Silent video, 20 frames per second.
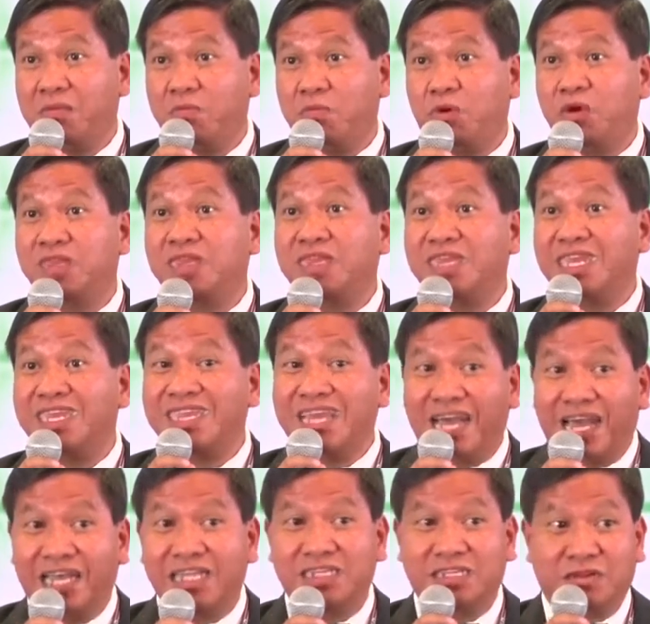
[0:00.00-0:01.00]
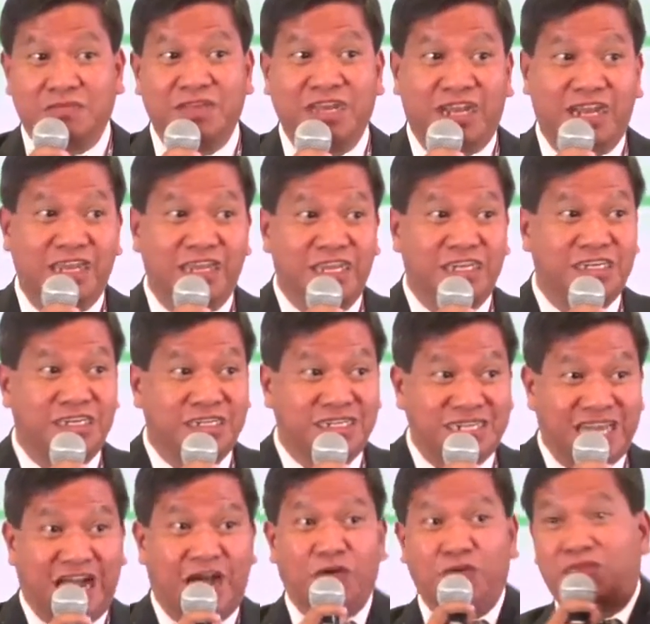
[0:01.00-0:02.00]
put in the hands of the
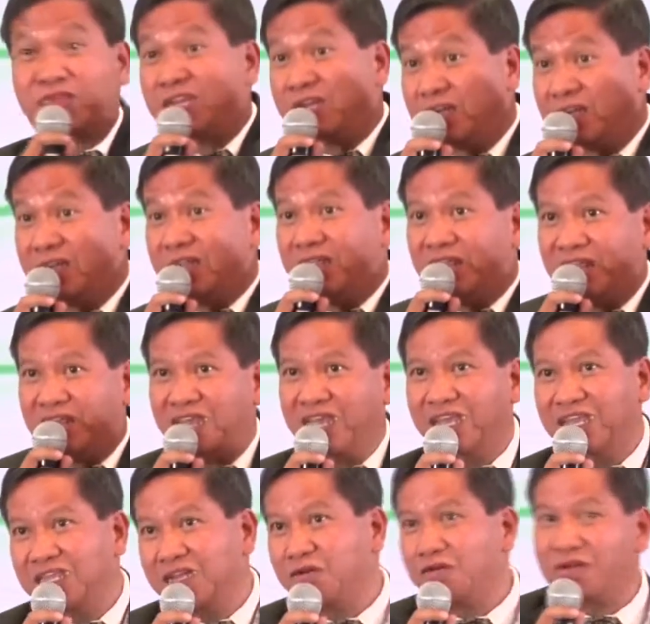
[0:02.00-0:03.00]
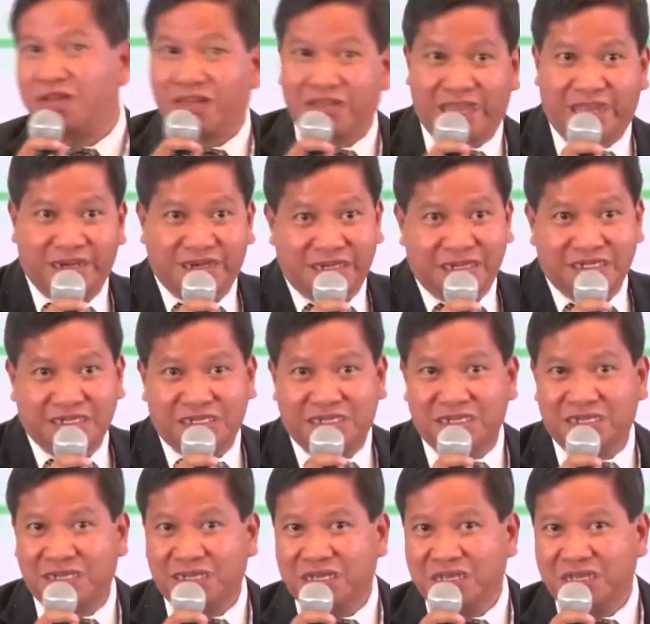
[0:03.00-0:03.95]
clinicians out there in the rural areas.